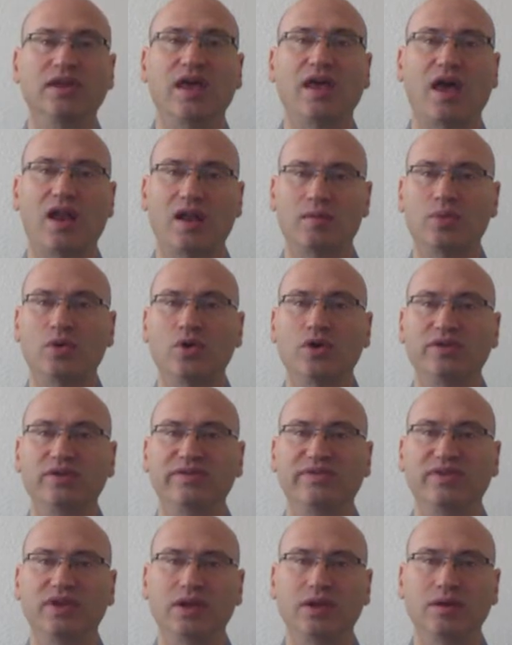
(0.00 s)
and
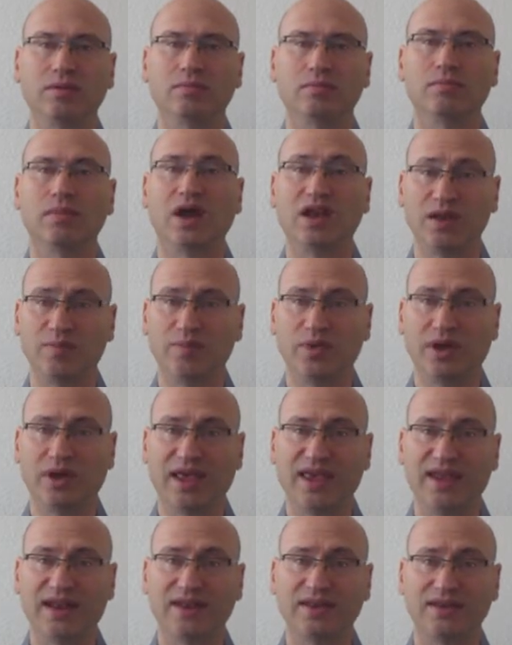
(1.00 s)
avoid being
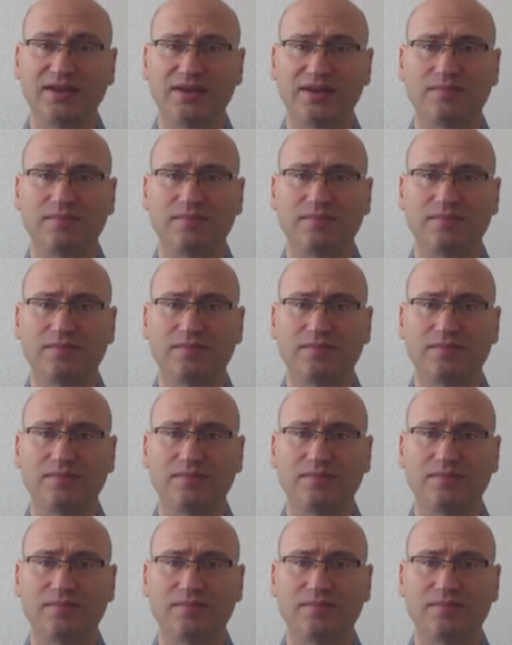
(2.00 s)
manipulated.